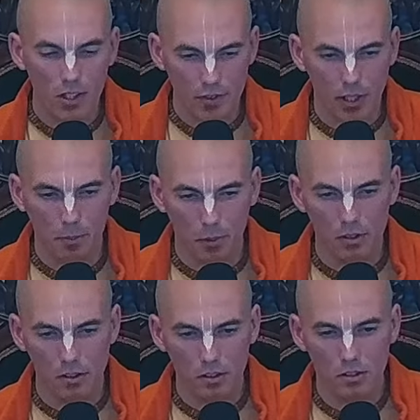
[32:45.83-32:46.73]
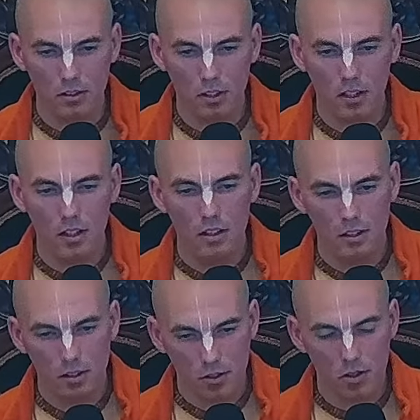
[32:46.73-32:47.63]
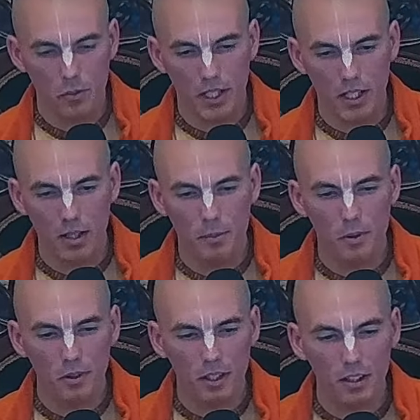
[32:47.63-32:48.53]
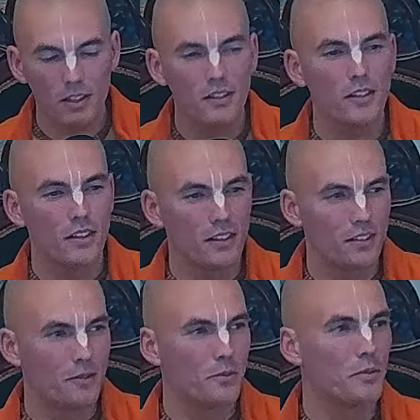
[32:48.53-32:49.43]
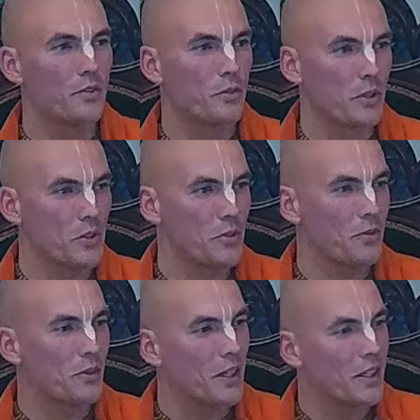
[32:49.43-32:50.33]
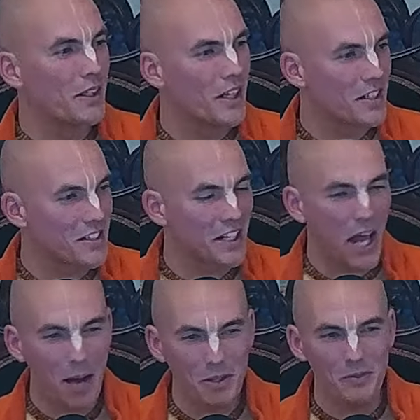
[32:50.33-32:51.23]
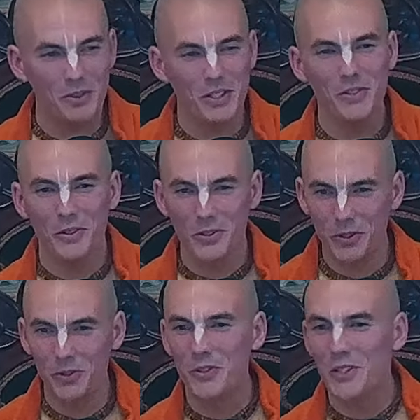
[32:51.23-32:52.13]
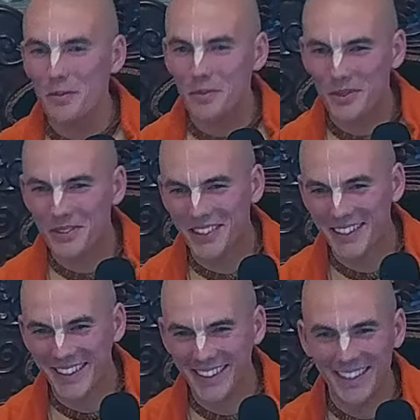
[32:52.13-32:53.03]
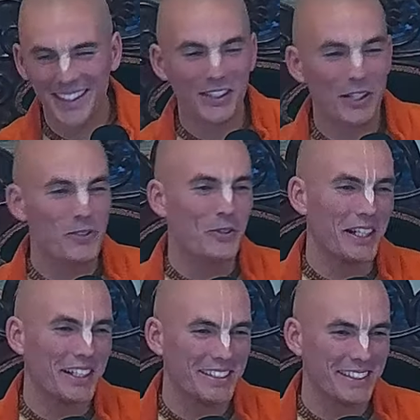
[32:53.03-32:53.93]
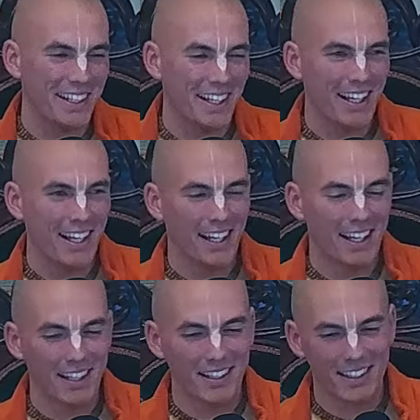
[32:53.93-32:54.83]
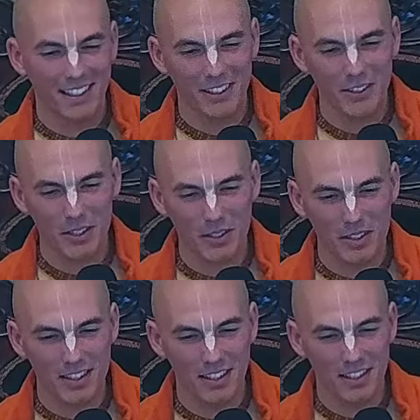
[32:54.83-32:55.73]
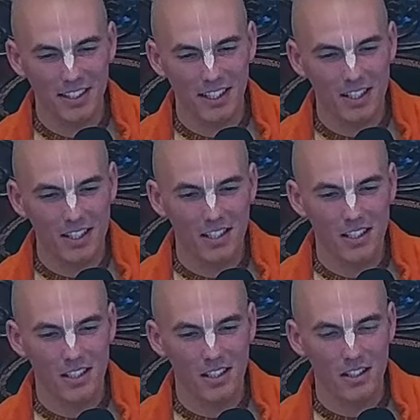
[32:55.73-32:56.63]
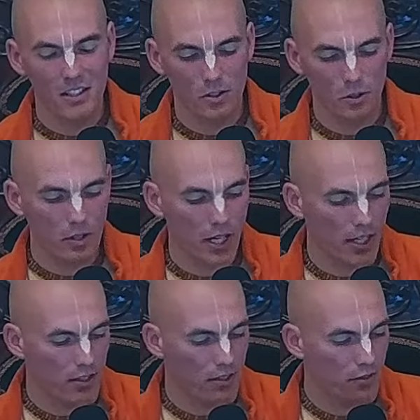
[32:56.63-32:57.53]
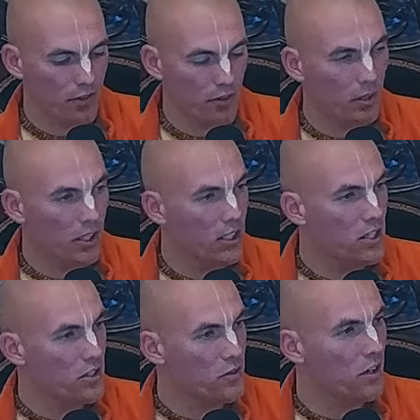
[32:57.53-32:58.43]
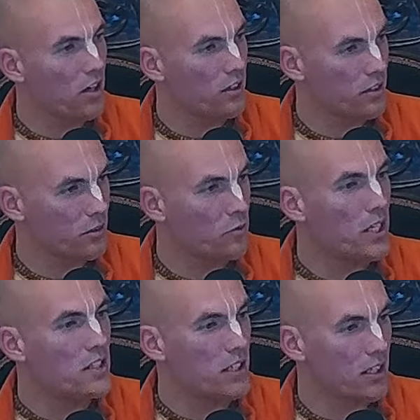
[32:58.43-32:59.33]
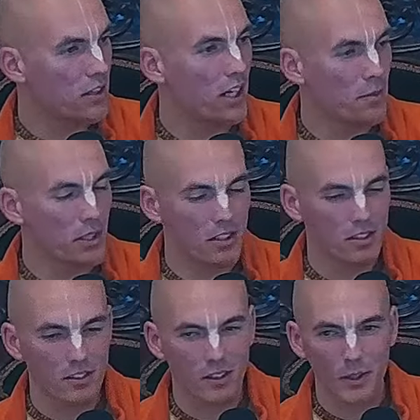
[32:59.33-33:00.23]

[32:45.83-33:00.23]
It's very important. So waking up early, and if you want to get into that habit, we need to also go to sleep, not too late. And another good thing is to create favorable conditions for our resting environment.